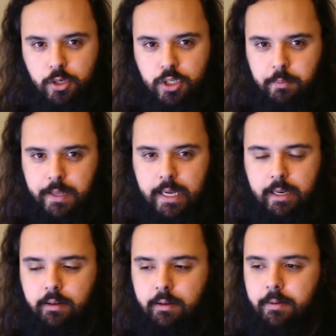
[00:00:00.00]
in
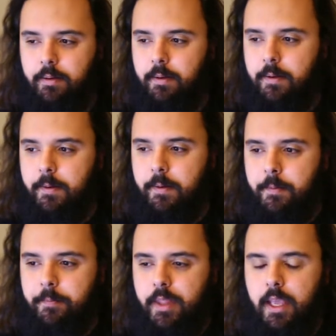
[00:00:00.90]
pain.
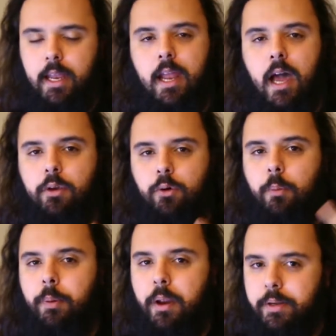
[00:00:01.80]
And now you're
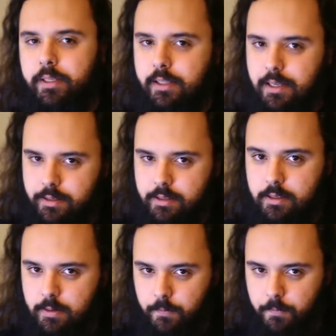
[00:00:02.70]
comparing
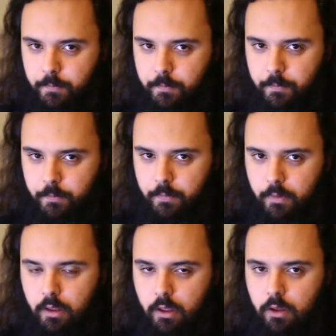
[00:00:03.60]
this
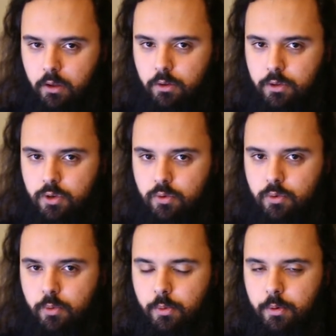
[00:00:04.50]

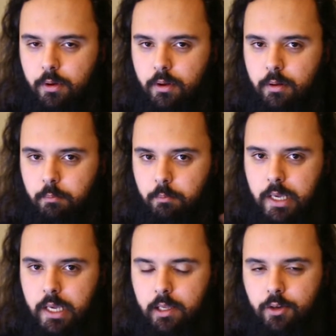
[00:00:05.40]
to
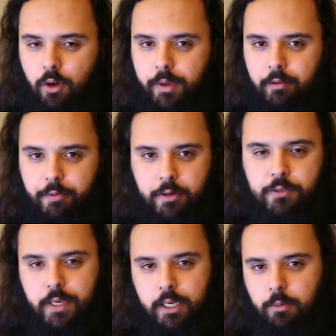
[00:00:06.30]
me coming
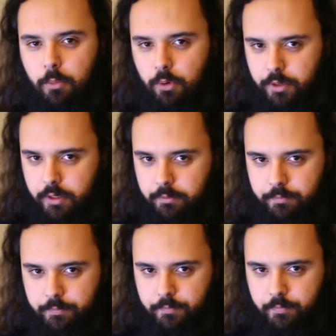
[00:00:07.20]
first thing in the morning,
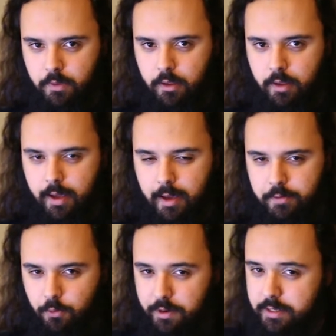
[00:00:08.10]

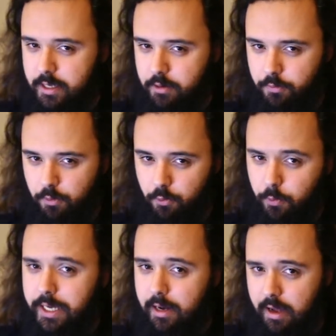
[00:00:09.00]
having rested for a
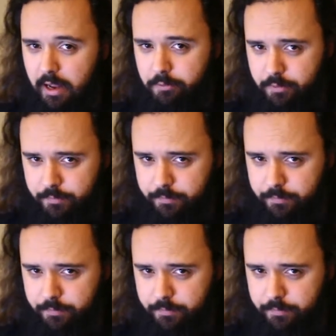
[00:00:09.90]
week and a half